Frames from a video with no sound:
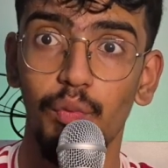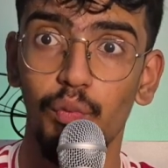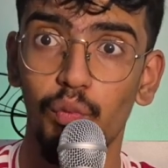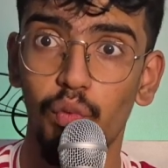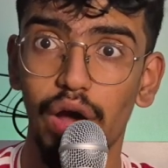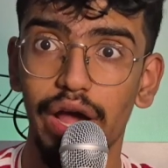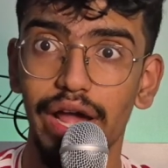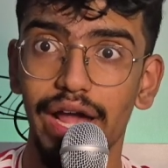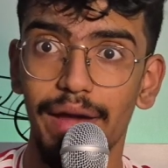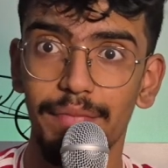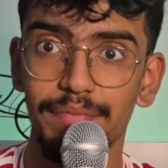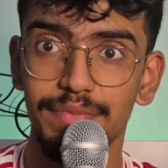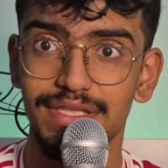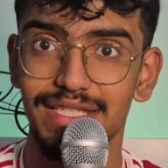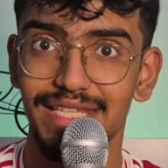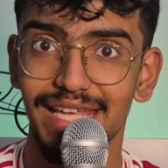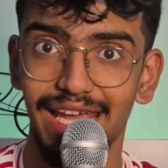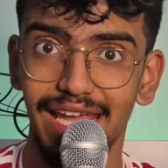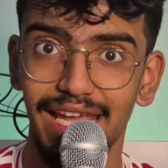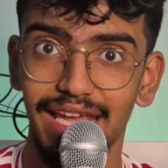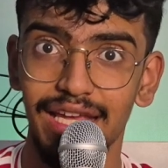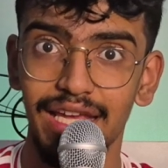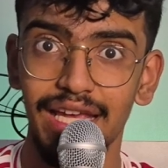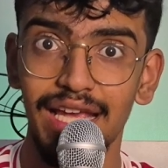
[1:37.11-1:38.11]
Why I'm
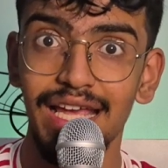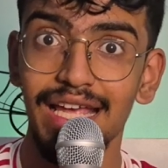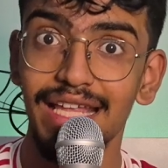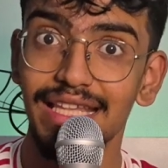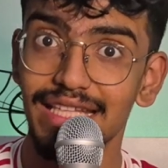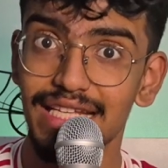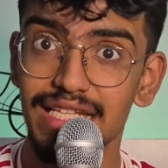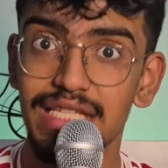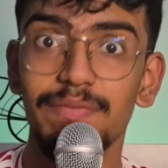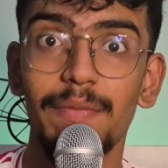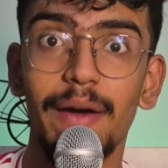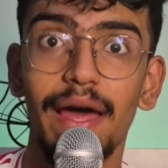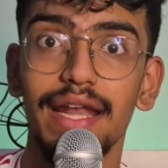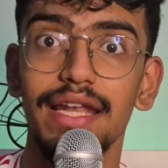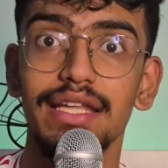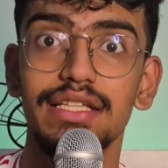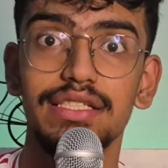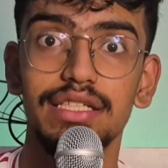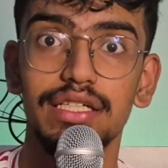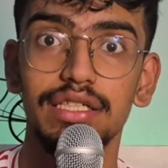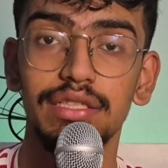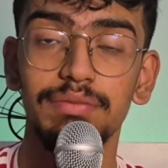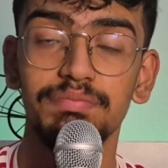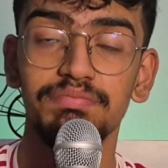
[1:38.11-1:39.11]
saying this
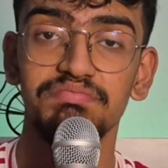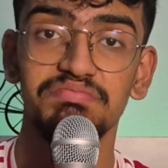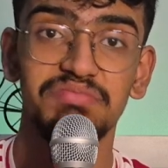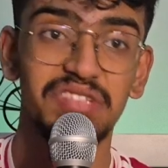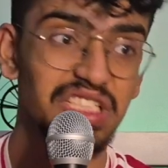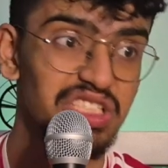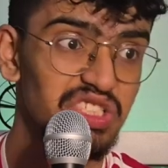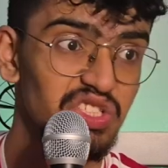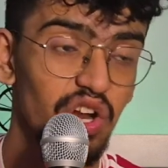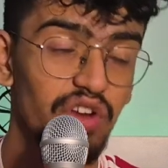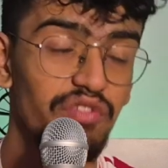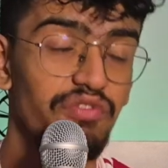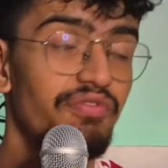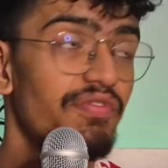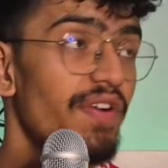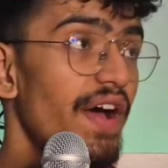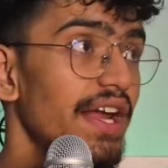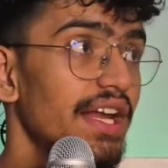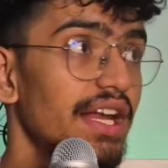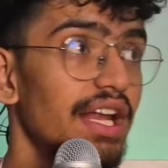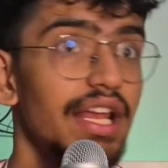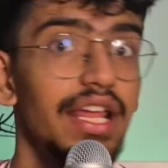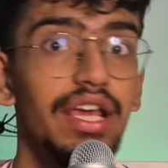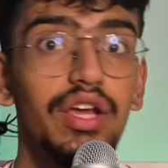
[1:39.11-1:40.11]
manager is not
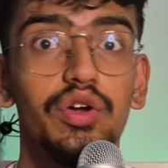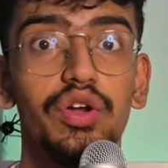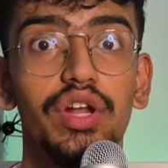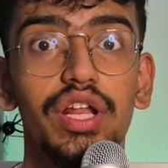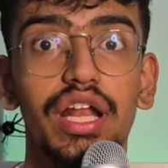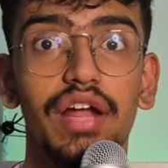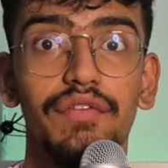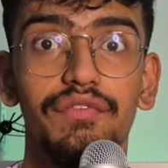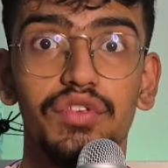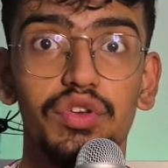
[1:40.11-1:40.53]
finally good enough.